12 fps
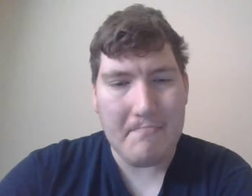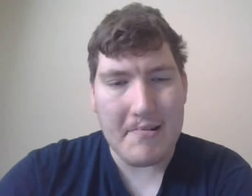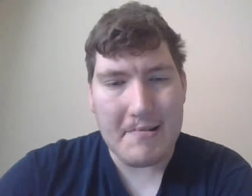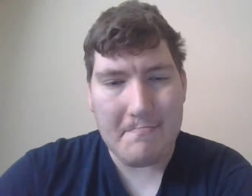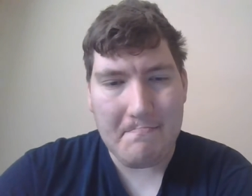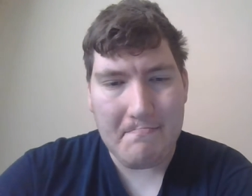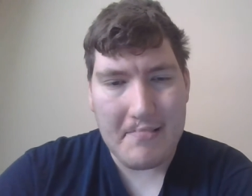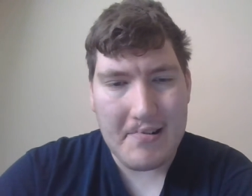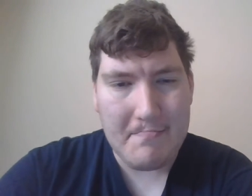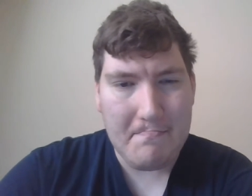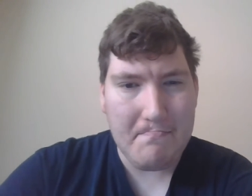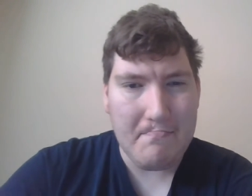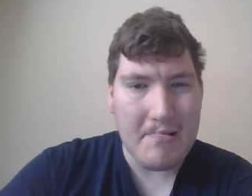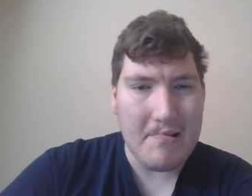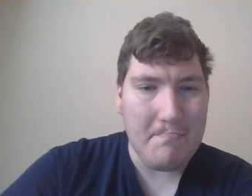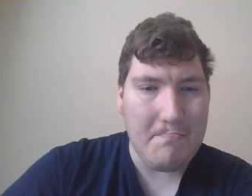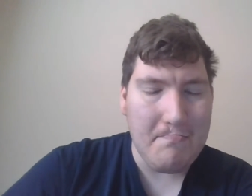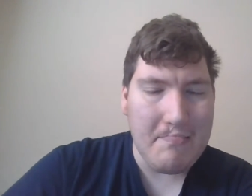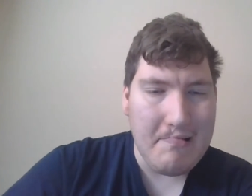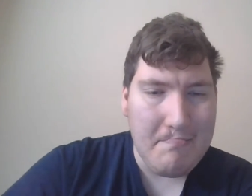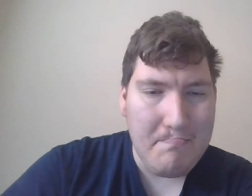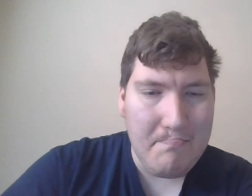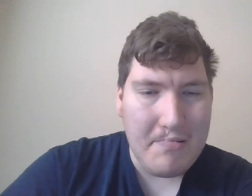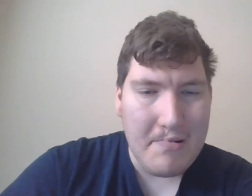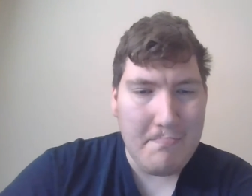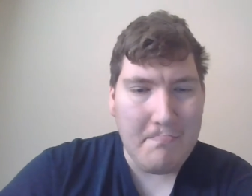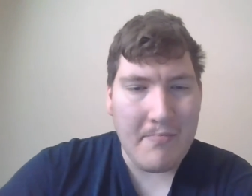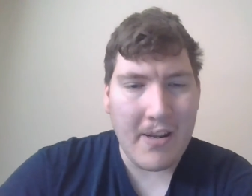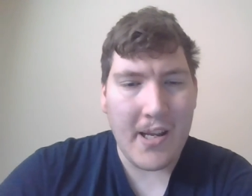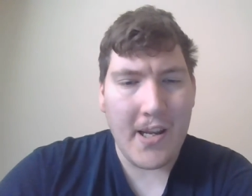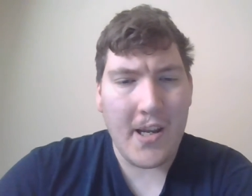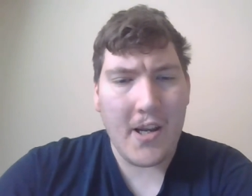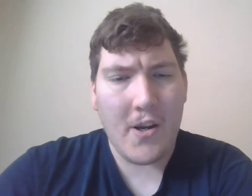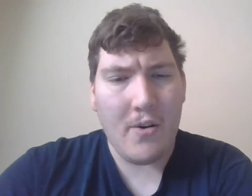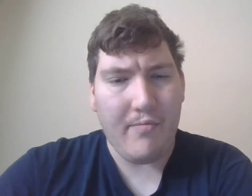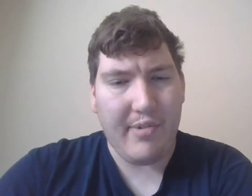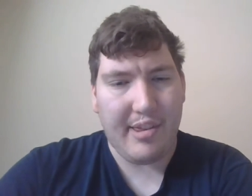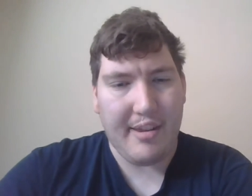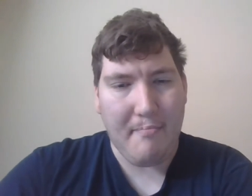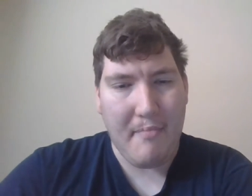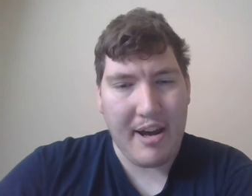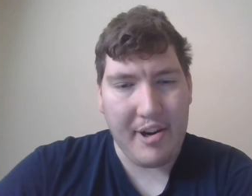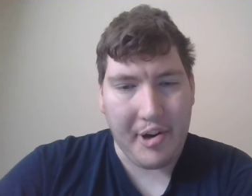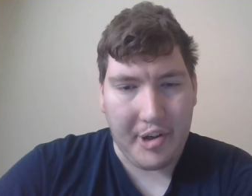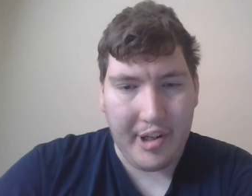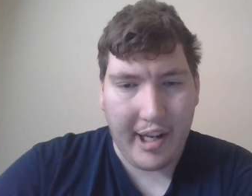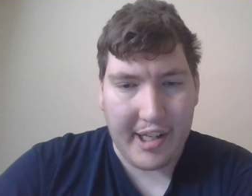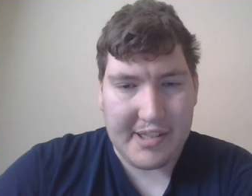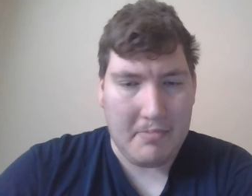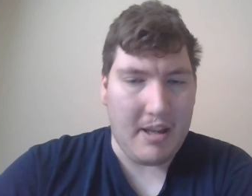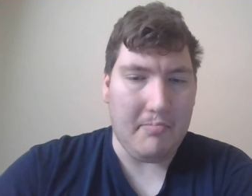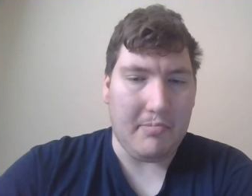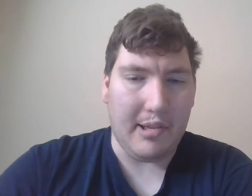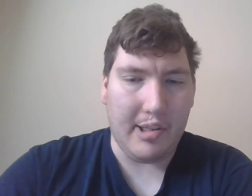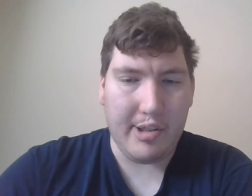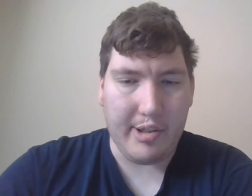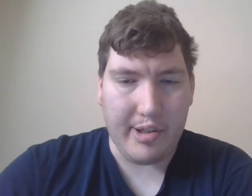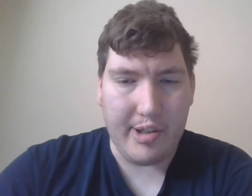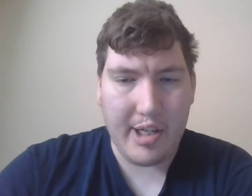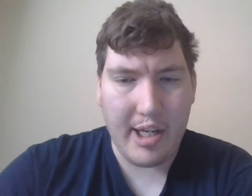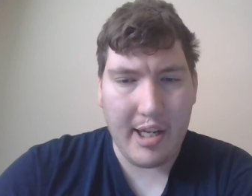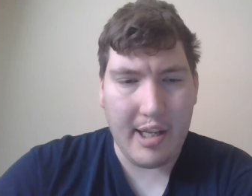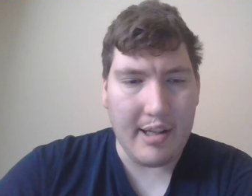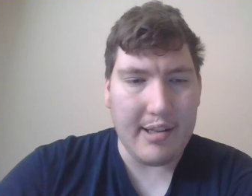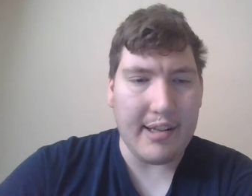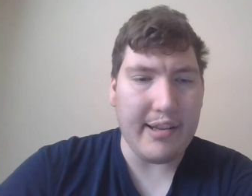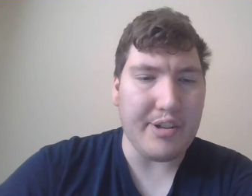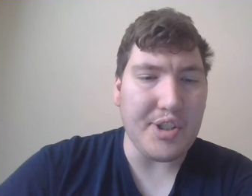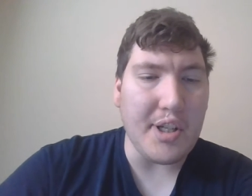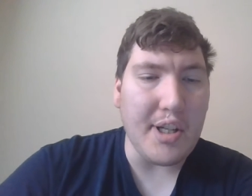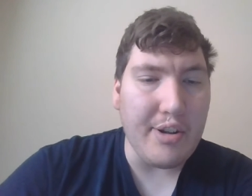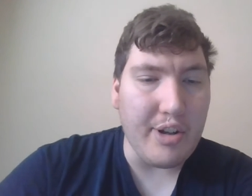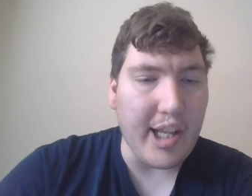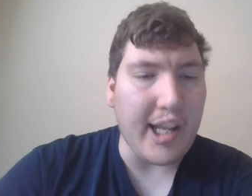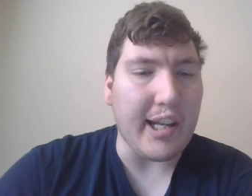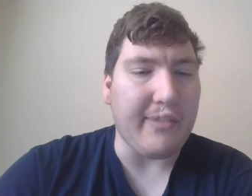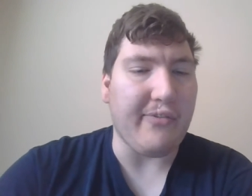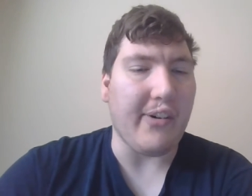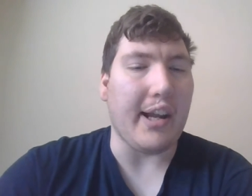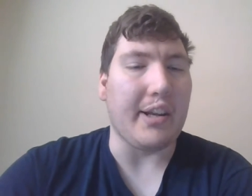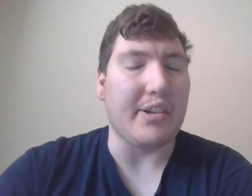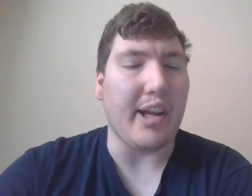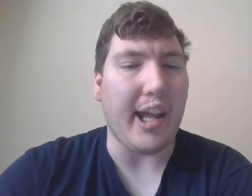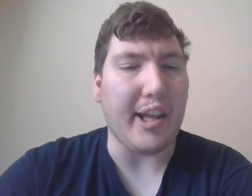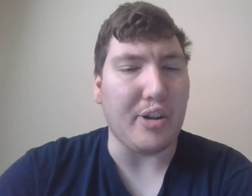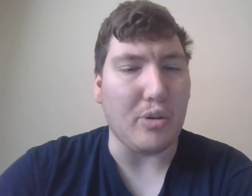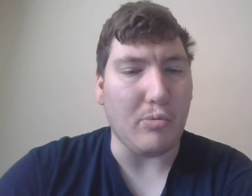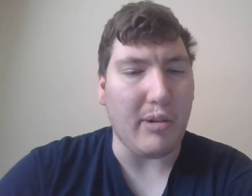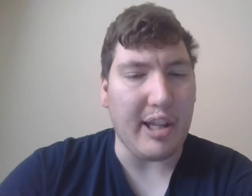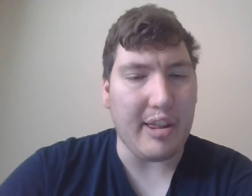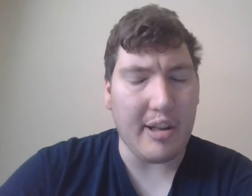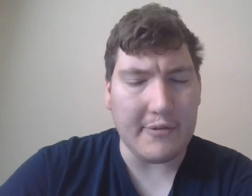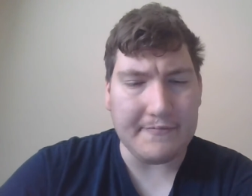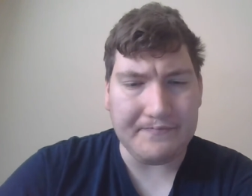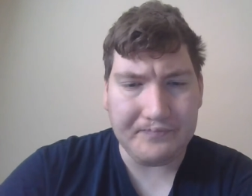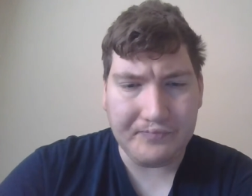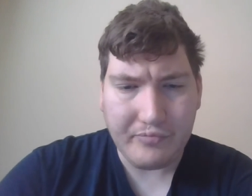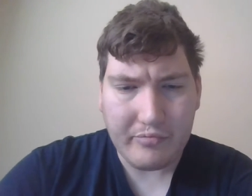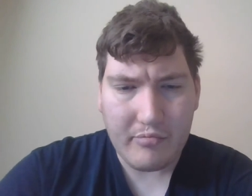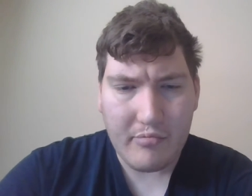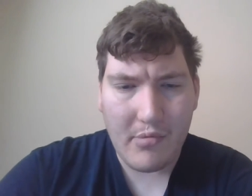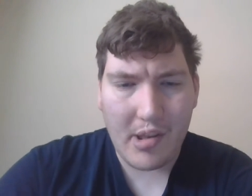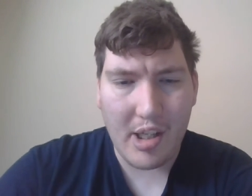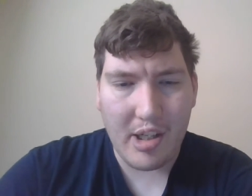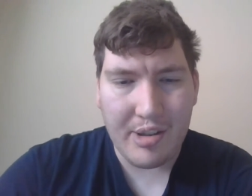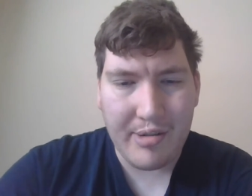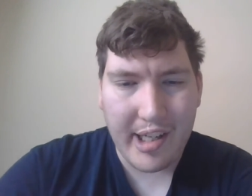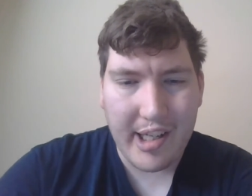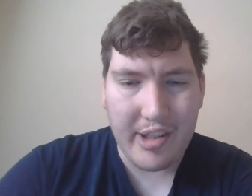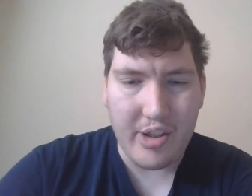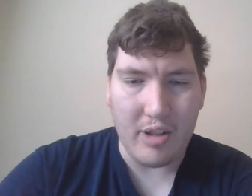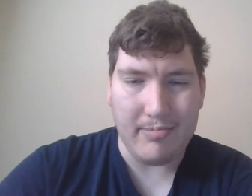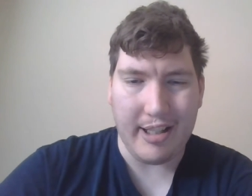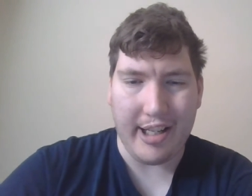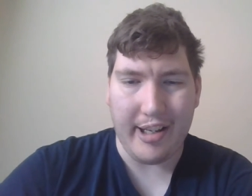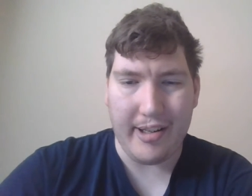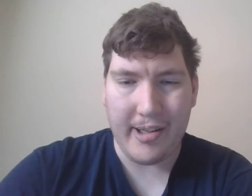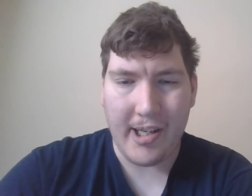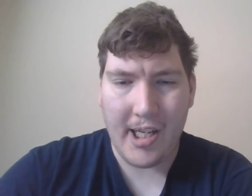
beep, beep, beep, beep, beep. When the monitor, as Pim learned, that there's another game fight to handle with. Okay, duplicate,